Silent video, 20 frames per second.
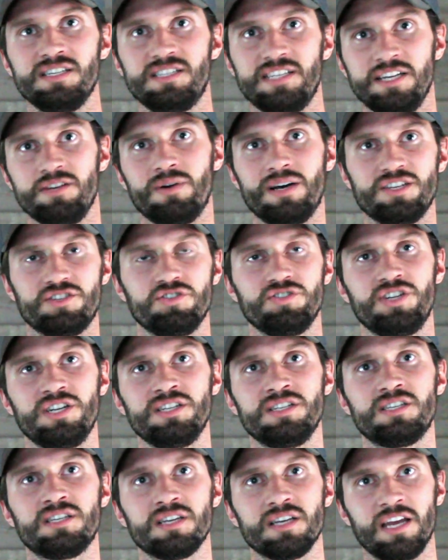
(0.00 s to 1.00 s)

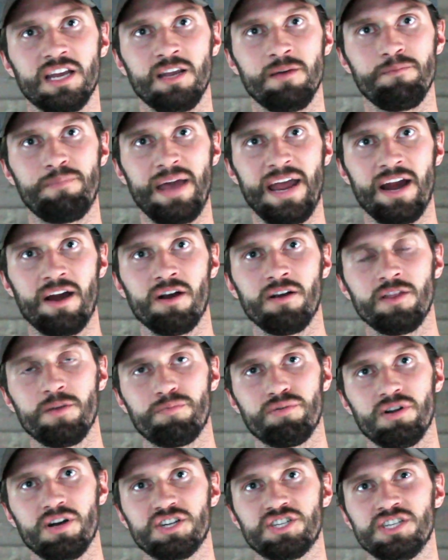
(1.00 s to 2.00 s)
xenoestrogens can impair the
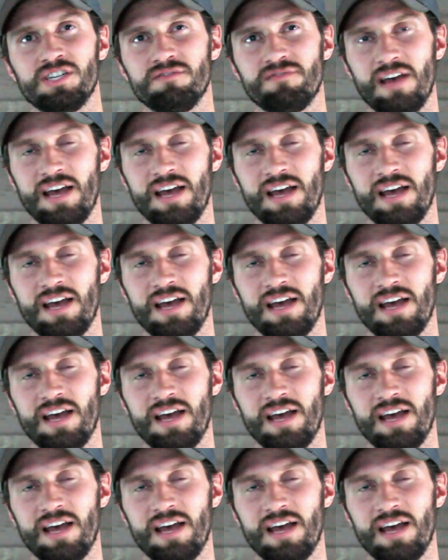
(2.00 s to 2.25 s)
production of